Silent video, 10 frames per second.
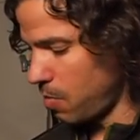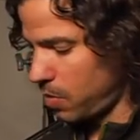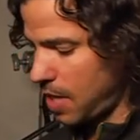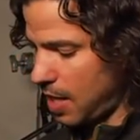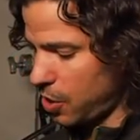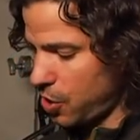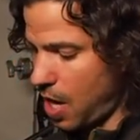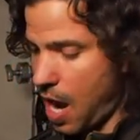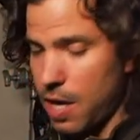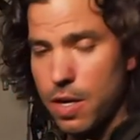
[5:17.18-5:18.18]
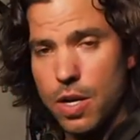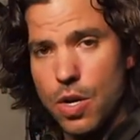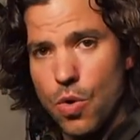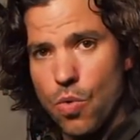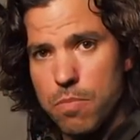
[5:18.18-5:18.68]
take a shot,
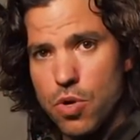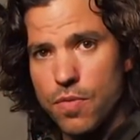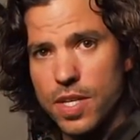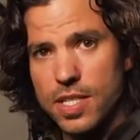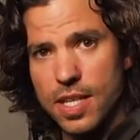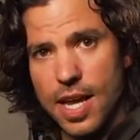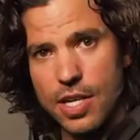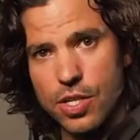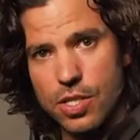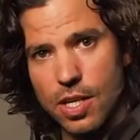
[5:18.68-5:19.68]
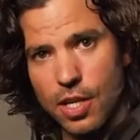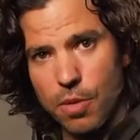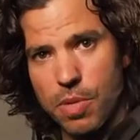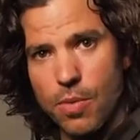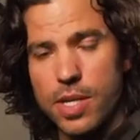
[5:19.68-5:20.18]
we move the sled just a
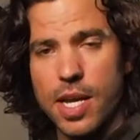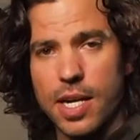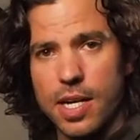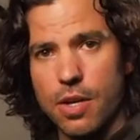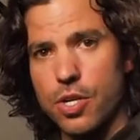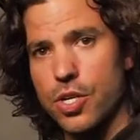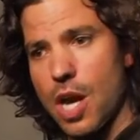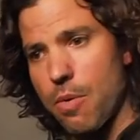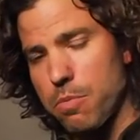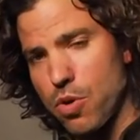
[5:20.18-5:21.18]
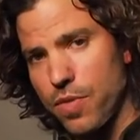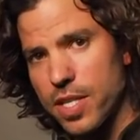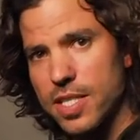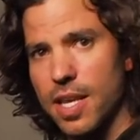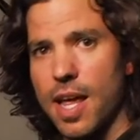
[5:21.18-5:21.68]
little bit, we take another shot, we move the
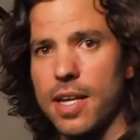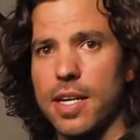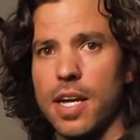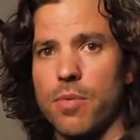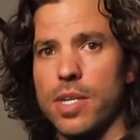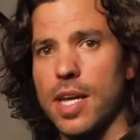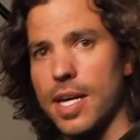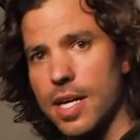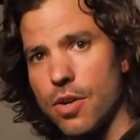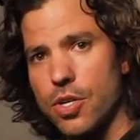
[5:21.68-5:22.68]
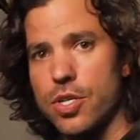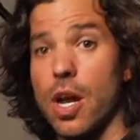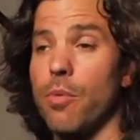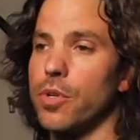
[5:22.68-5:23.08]
sled again, we take another shot.